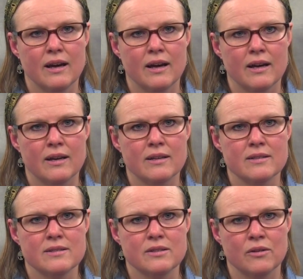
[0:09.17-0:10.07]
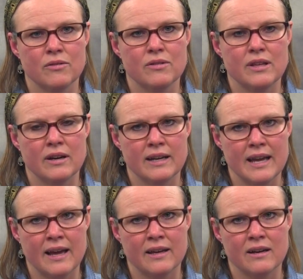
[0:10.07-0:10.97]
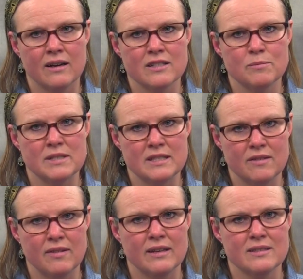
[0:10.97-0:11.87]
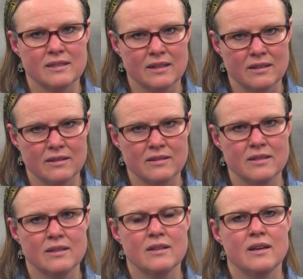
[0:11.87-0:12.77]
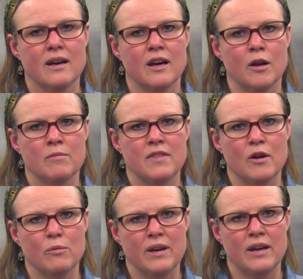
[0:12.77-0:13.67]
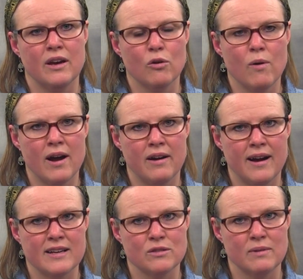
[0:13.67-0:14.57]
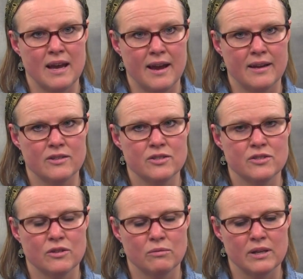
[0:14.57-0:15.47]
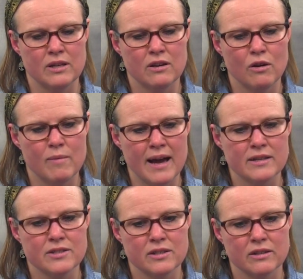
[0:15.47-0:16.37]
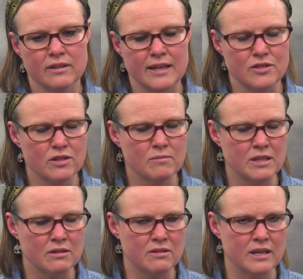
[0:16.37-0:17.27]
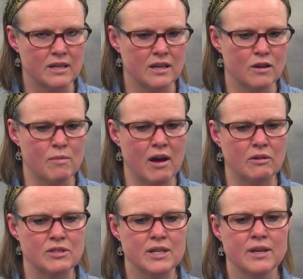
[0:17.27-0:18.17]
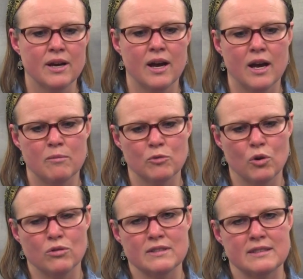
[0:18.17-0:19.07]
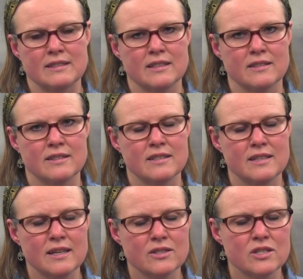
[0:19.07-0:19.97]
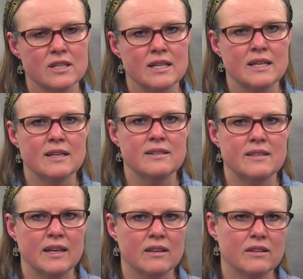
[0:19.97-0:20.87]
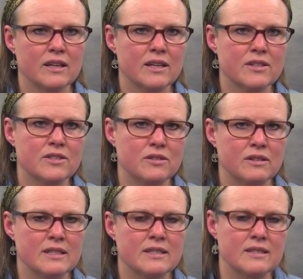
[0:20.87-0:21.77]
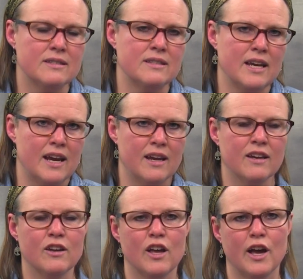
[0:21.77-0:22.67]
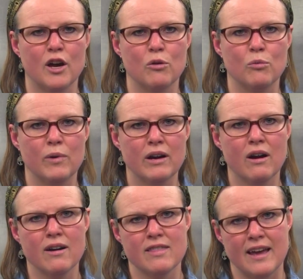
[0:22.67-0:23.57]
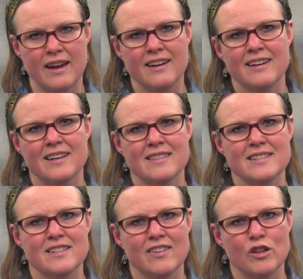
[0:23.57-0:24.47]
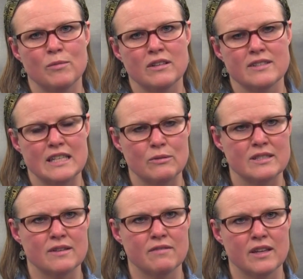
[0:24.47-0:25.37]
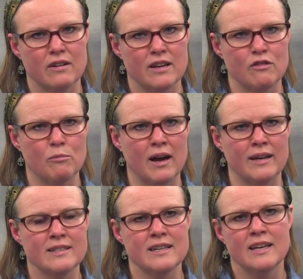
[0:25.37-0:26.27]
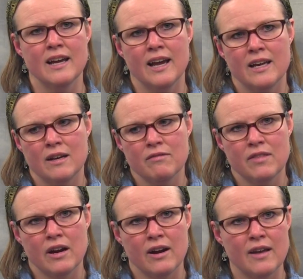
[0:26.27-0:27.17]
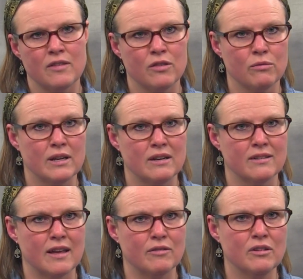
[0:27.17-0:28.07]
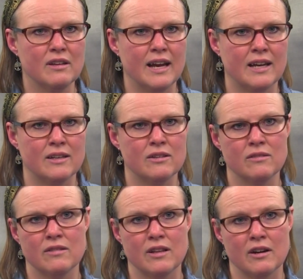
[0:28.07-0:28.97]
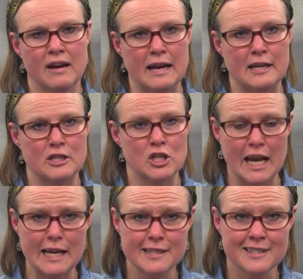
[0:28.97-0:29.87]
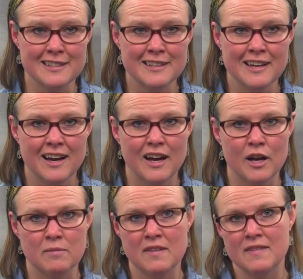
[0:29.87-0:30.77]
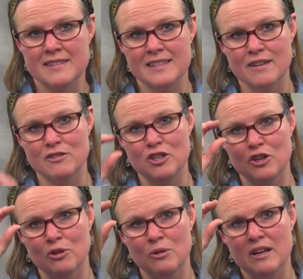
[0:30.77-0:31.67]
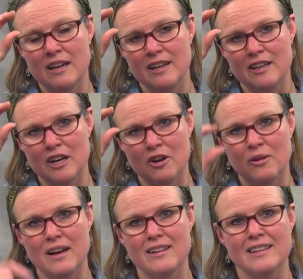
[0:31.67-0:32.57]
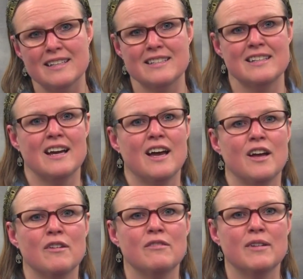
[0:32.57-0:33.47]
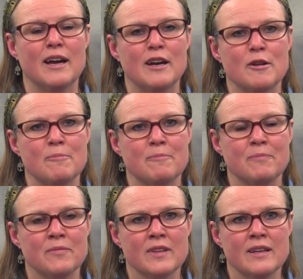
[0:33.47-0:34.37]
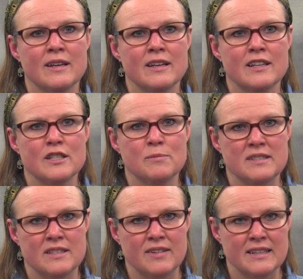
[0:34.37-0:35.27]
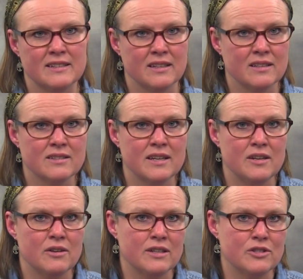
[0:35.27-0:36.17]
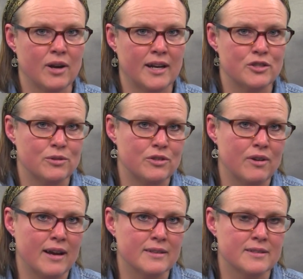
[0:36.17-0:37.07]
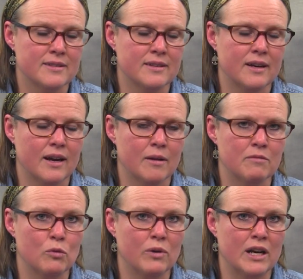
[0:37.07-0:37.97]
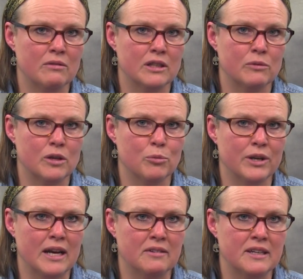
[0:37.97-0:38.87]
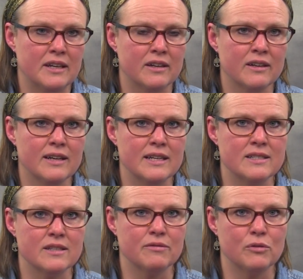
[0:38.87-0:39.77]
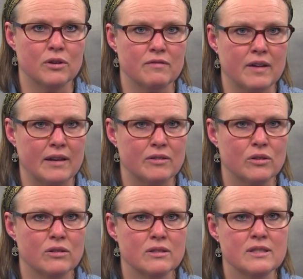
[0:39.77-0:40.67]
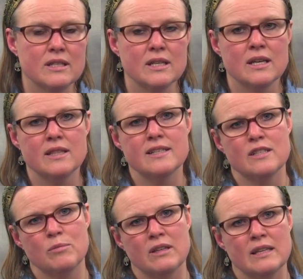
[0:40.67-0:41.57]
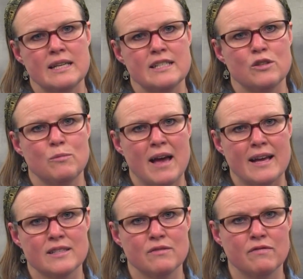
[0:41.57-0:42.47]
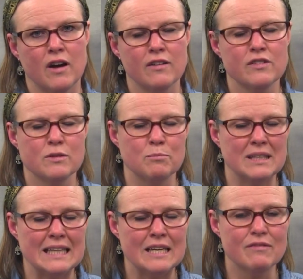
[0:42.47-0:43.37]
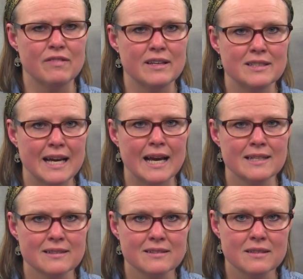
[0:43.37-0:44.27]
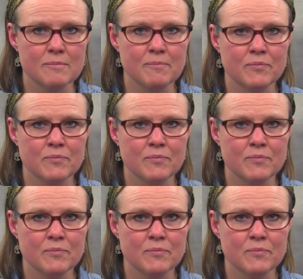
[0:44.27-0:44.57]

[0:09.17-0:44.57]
Uh, so, there again are specific skills um, that we acquire as we age. So, when you go back to your classroom and you're thinking about um, goals and skills to teach, Take a look at your students and see uh, where are they in this developmental sequence of theory of mind. And if they're at the three-year level and they're age eight, um, then this gives you, you know, a list of um, specific skills that you can try to address. Um, the one I really want to point out here is the four and five-year-olds, this ability to pass false belief tasks.